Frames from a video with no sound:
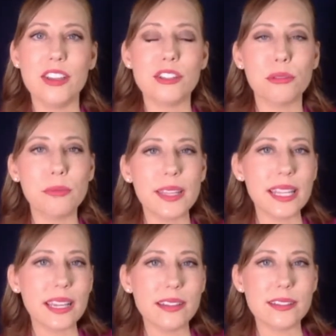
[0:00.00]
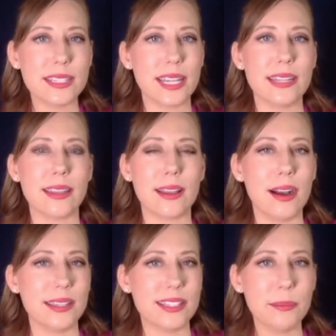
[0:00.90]
to really understand the
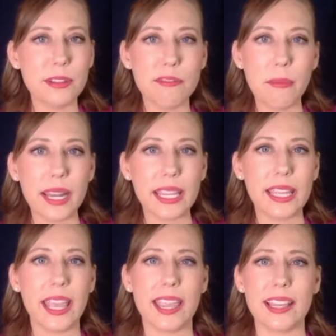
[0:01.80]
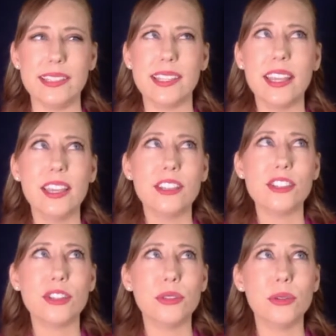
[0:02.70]
concept of money and
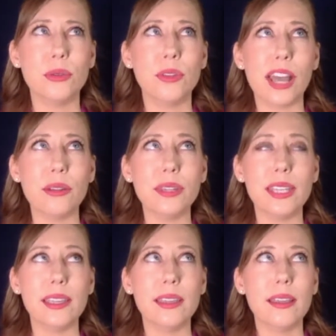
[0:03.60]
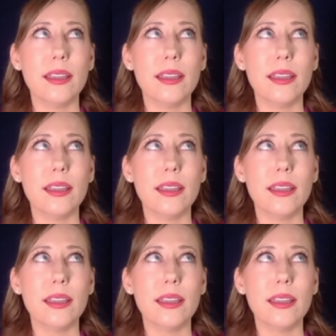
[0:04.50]
to not only